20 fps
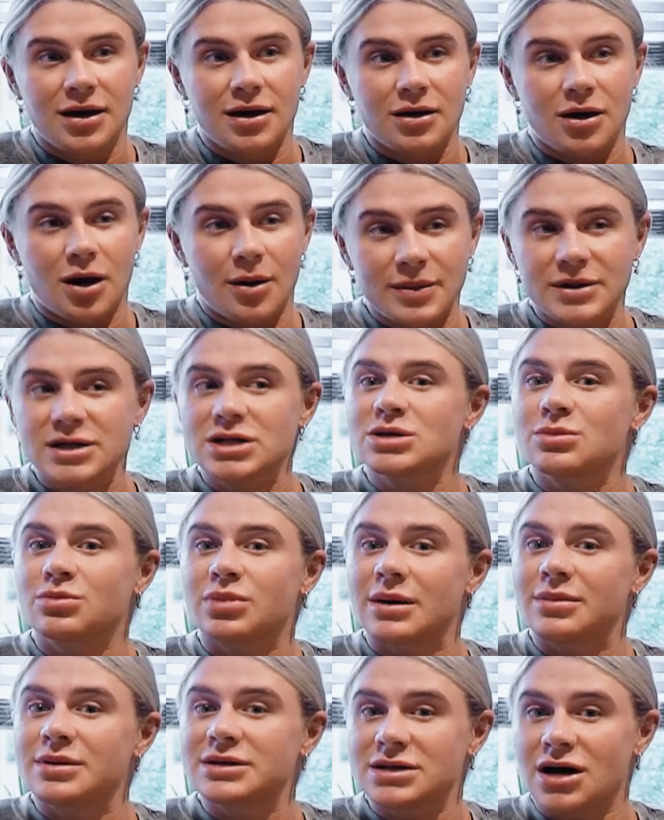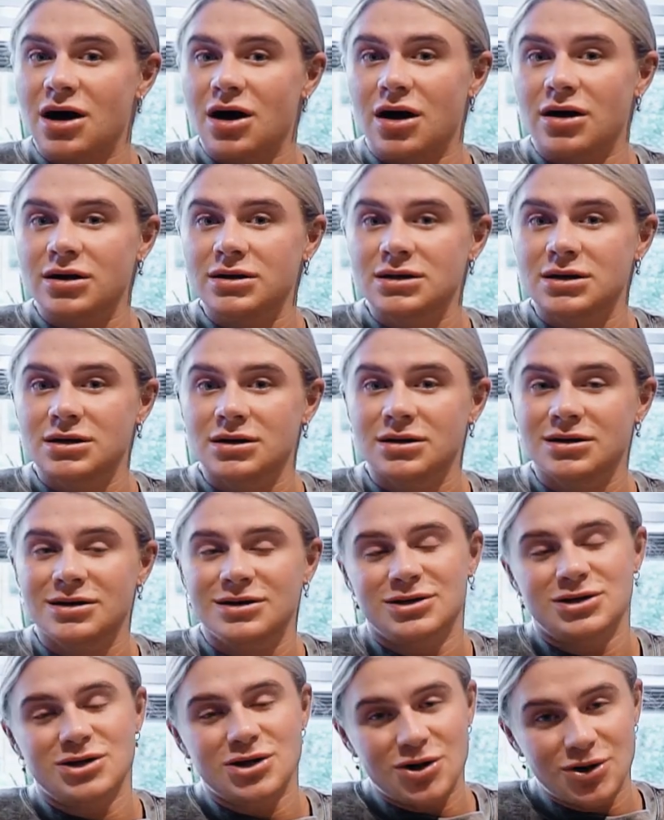Competition prep is hard.
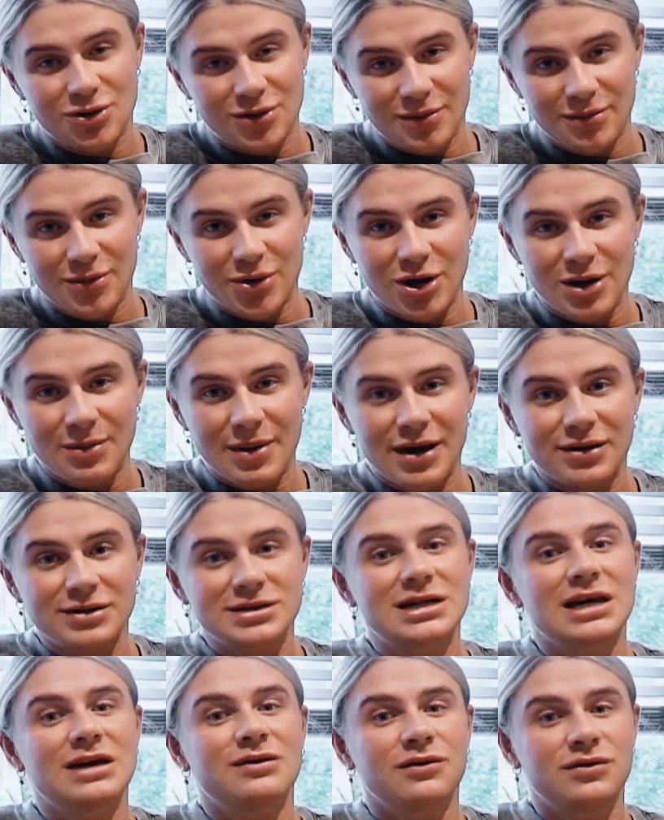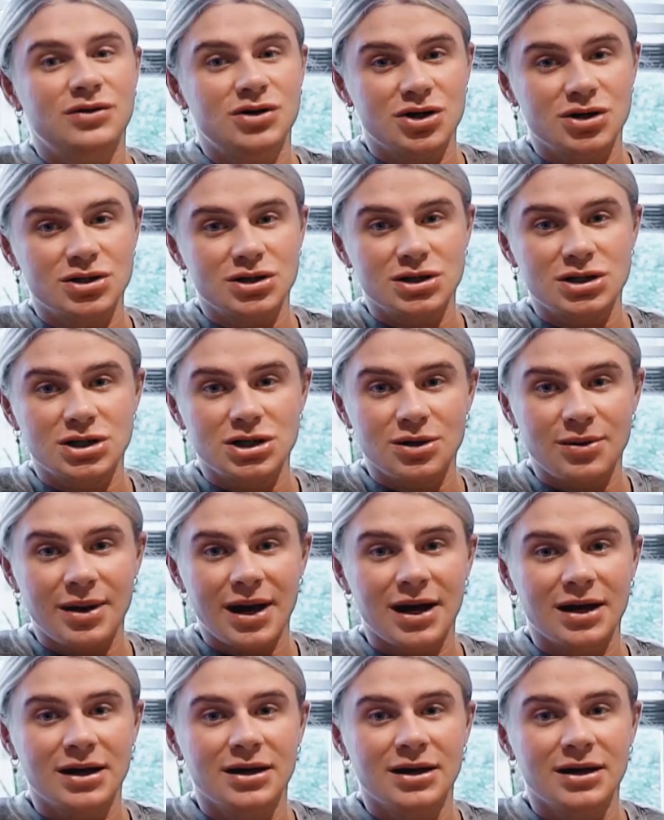Don't moan about it if you've chosen to do it,